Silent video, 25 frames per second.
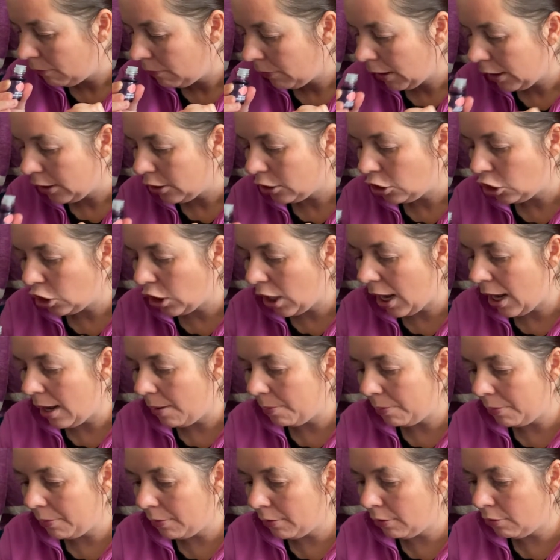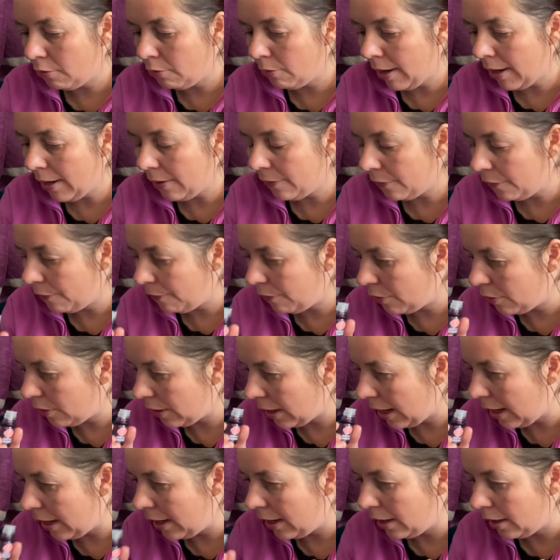sharp grapefruit
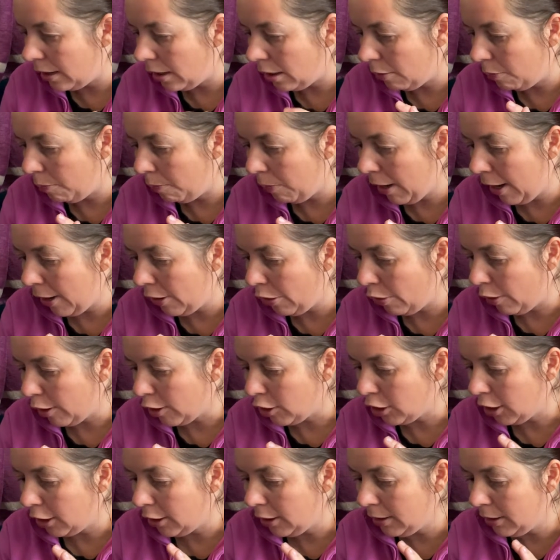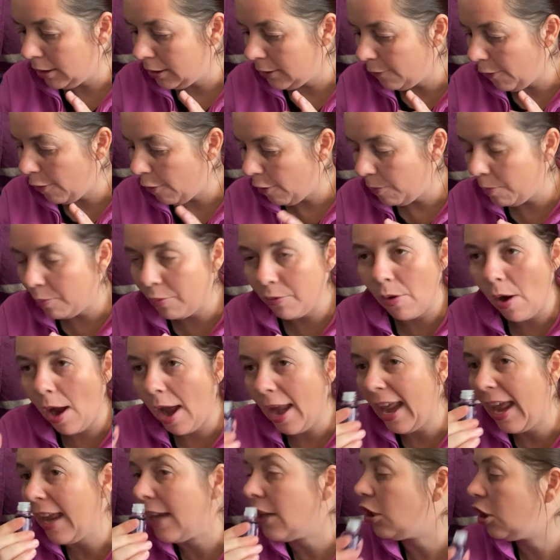and blood orange. So this is very
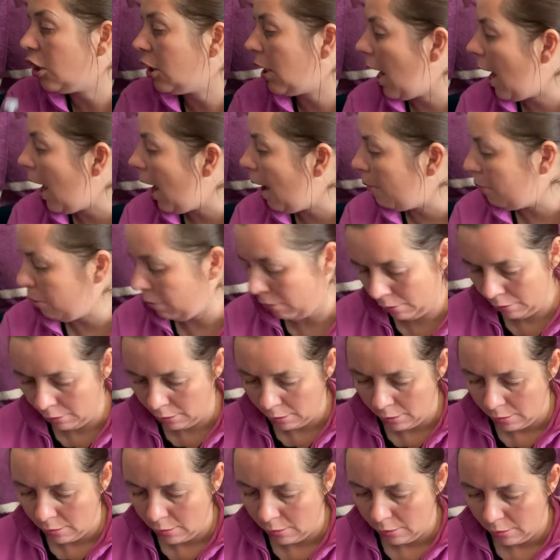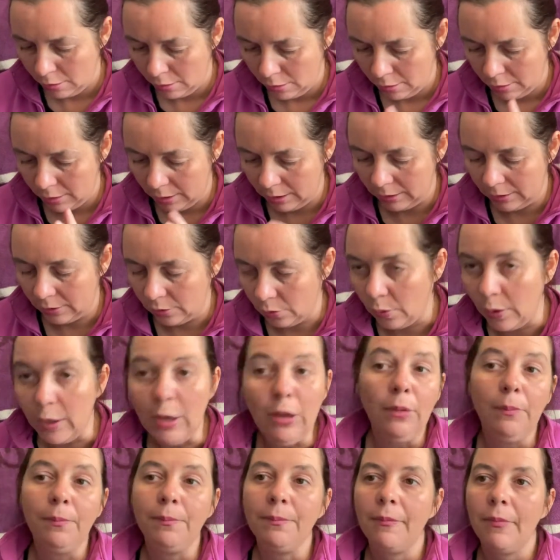bright and sharp, this
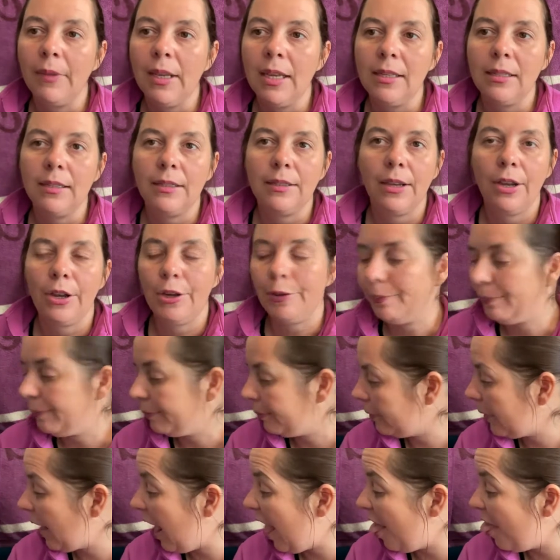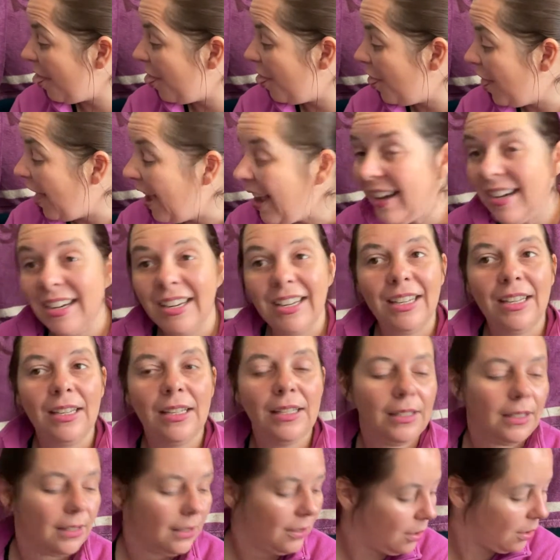oil. So that
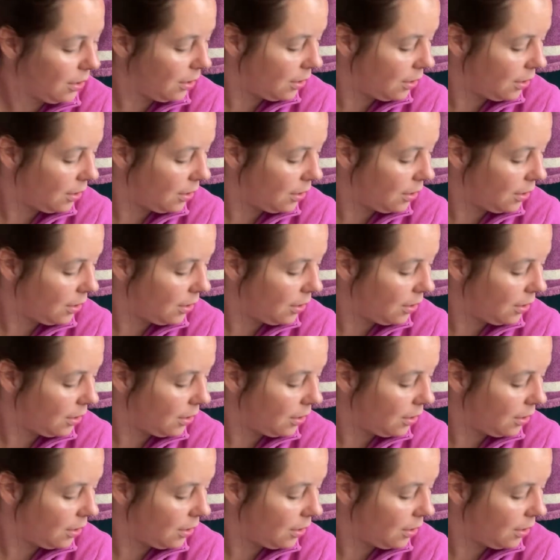is